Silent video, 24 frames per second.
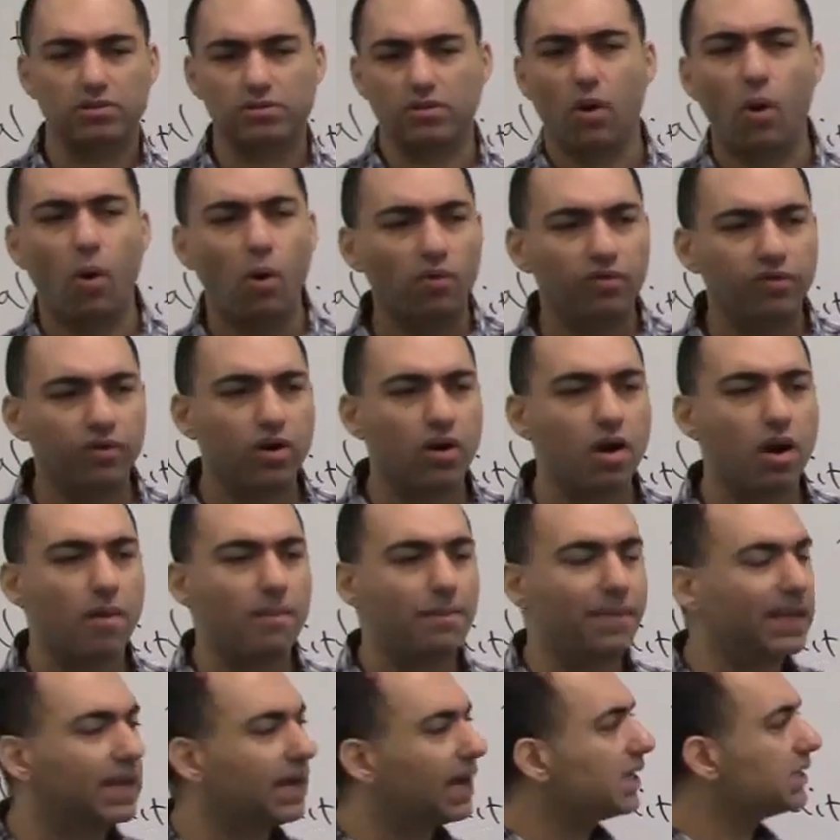over
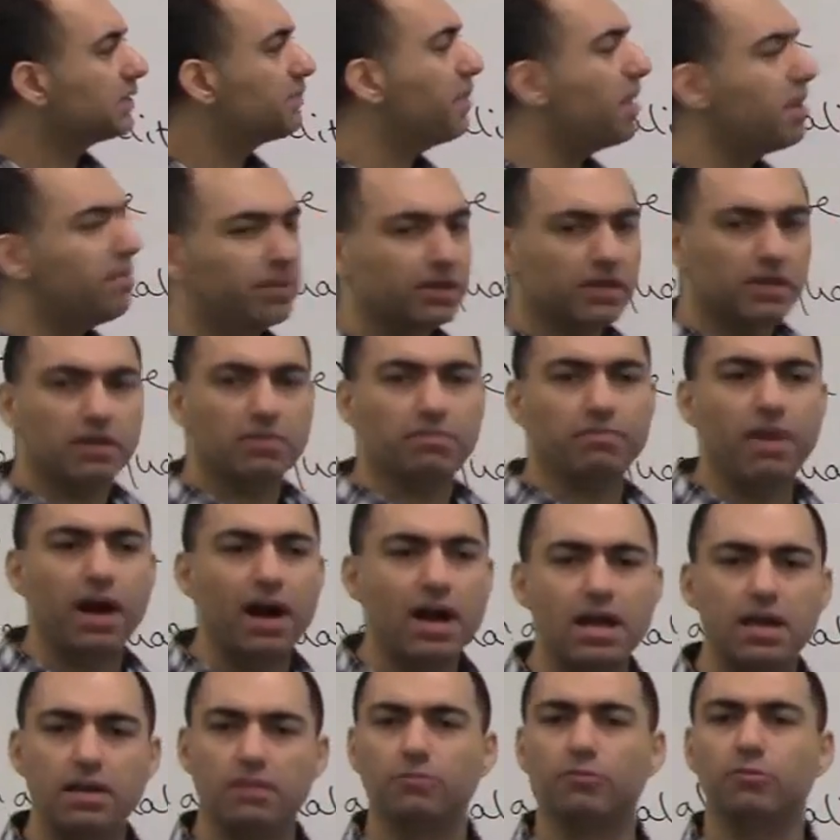because people are
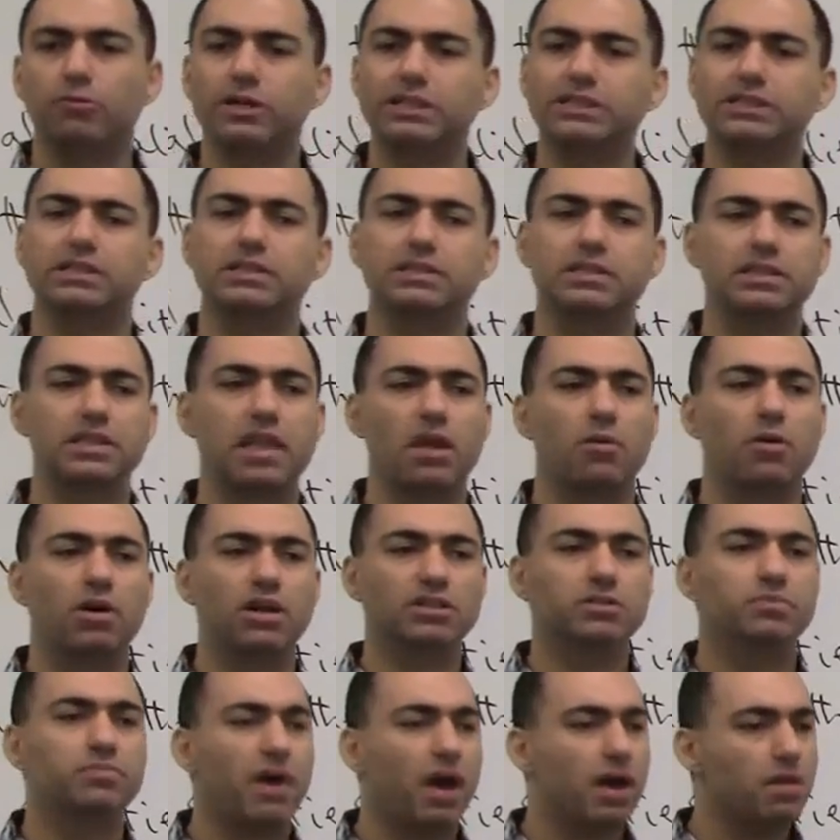they want
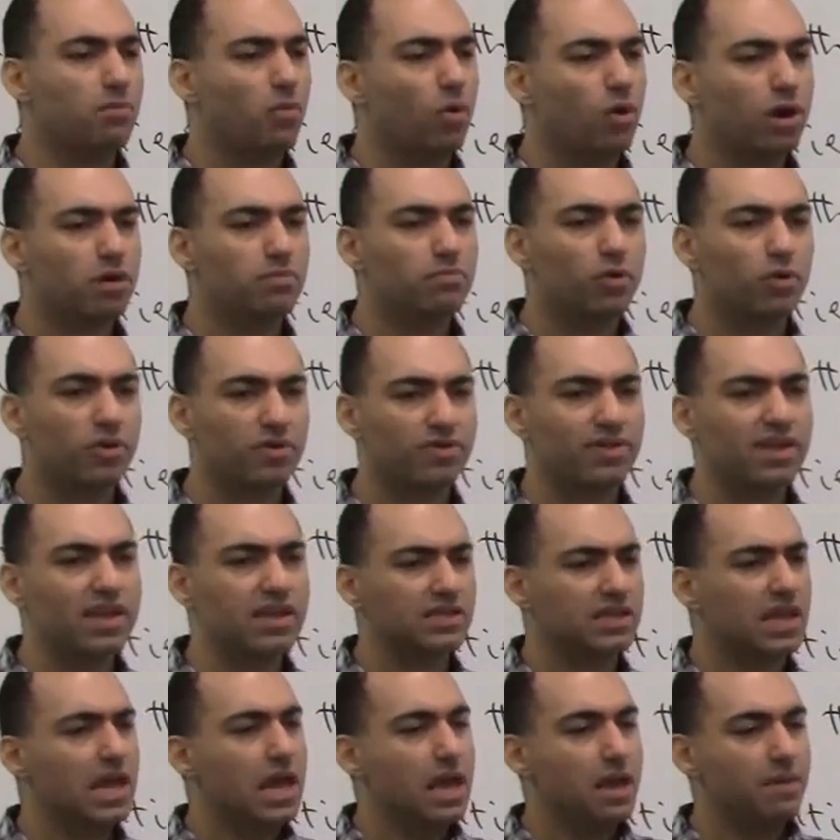to buy more and more
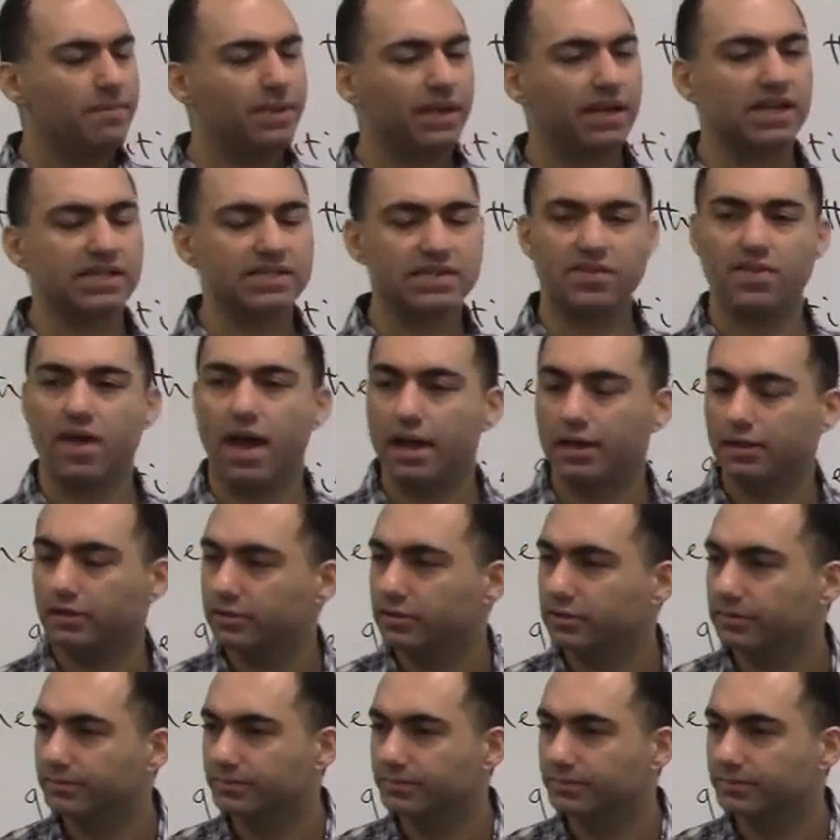things because of that.